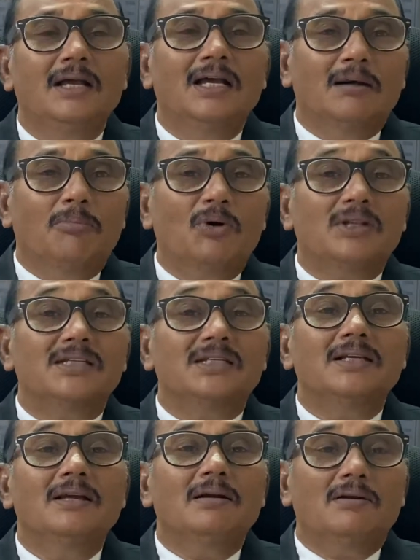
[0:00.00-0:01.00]
about
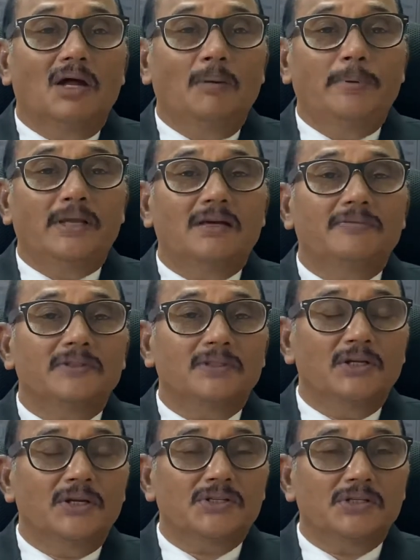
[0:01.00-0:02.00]
the topic of
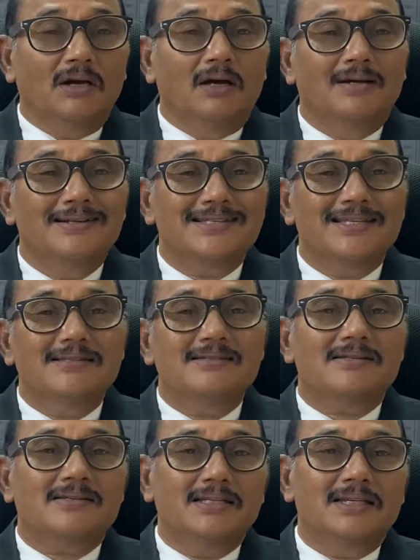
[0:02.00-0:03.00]
euthanasia. Since
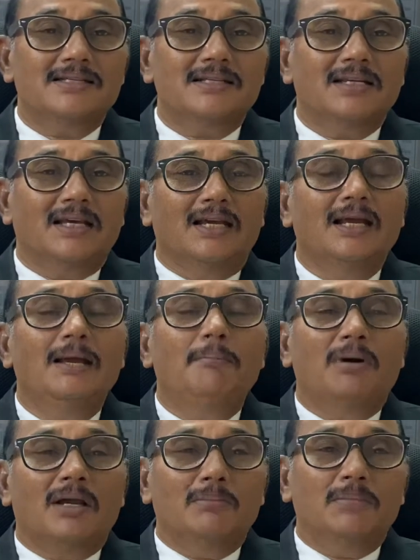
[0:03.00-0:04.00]
she is in a
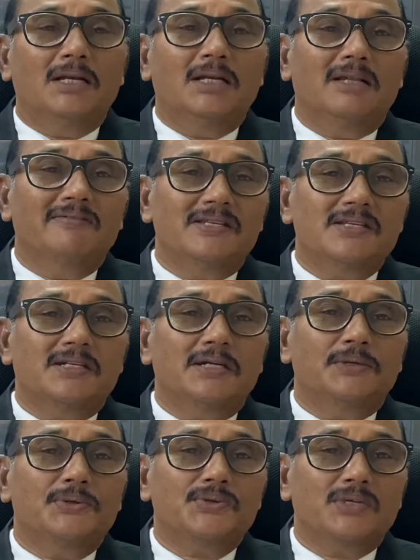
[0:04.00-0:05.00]
permanent
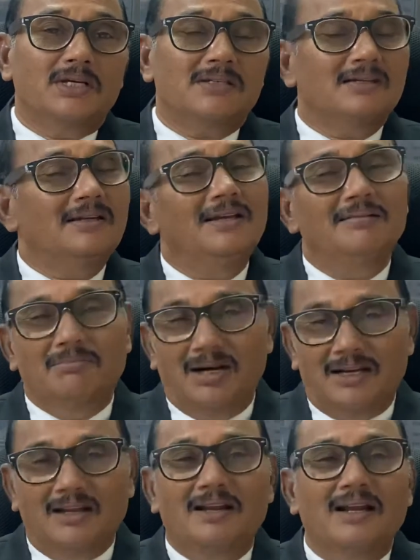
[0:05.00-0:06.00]
vegetative stage,
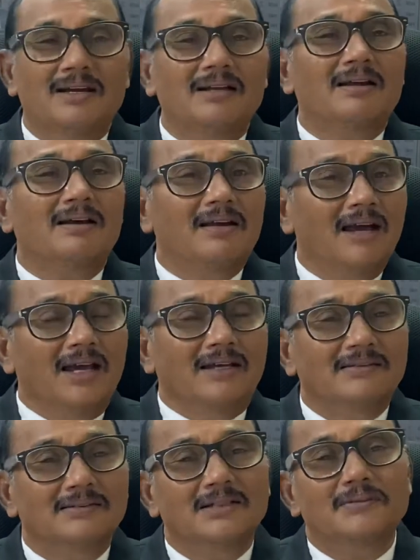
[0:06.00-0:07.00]
better let her die.
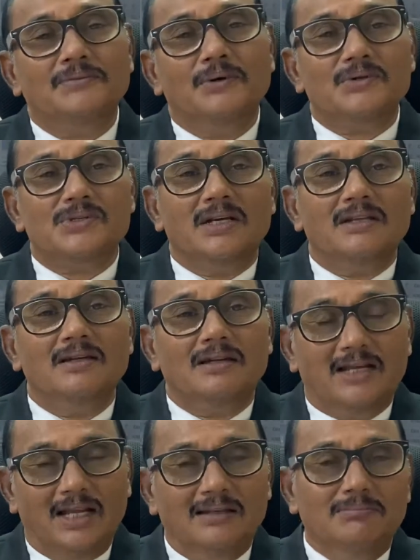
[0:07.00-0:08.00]
Of course, at that
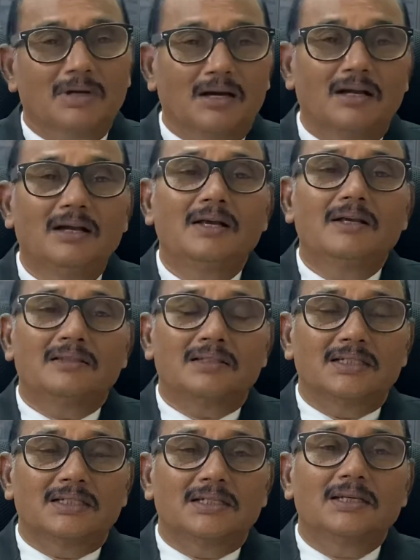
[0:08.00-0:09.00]
time,
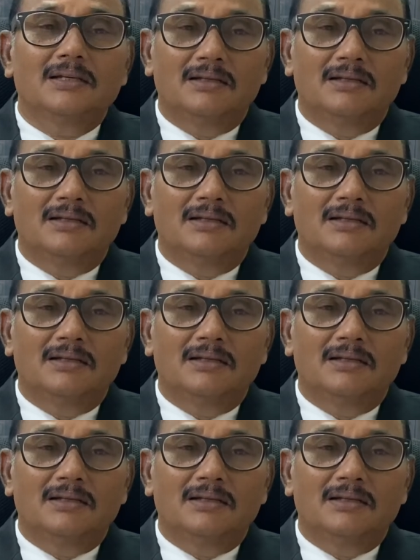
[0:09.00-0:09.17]
the